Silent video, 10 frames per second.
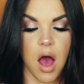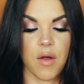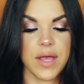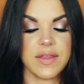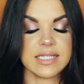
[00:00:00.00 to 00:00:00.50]

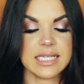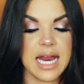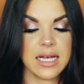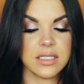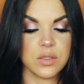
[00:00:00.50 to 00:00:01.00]
All right, this
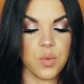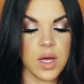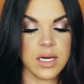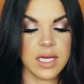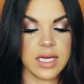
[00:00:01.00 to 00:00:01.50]
next
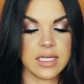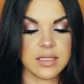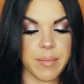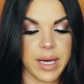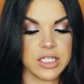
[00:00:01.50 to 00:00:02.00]
one
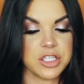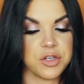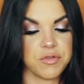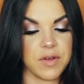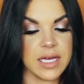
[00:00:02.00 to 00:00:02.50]
is by
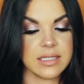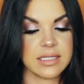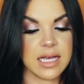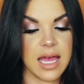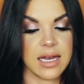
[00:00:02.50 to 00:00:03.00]
Too
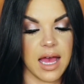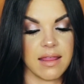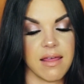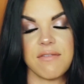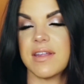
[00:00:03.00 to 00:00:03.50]
Faced, and I
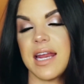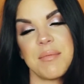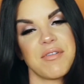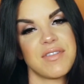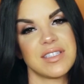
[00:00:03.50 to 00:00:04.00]
love the
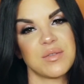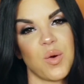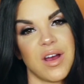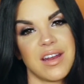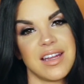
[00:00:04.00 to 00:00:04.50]
name of this
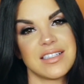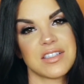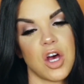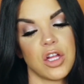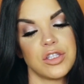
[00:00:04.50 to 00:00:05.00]
one. It
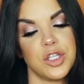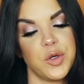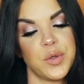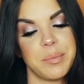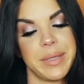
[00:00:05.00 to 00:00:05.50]
is called
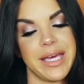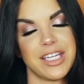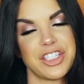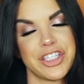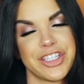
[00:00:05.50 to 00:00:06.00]
Nude
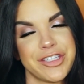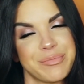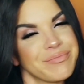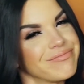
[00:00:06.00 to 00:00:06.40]
Beach.